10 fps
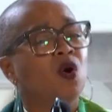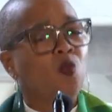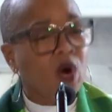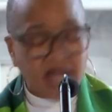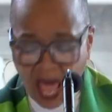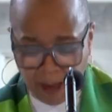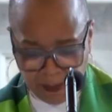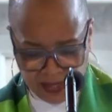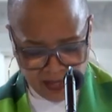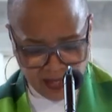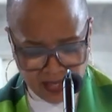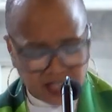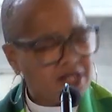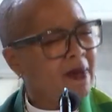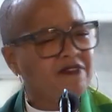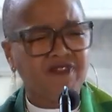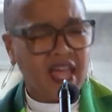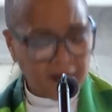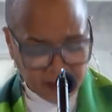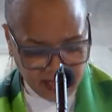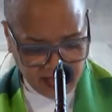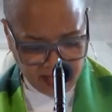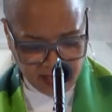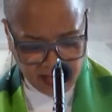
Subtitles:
What happened to my family?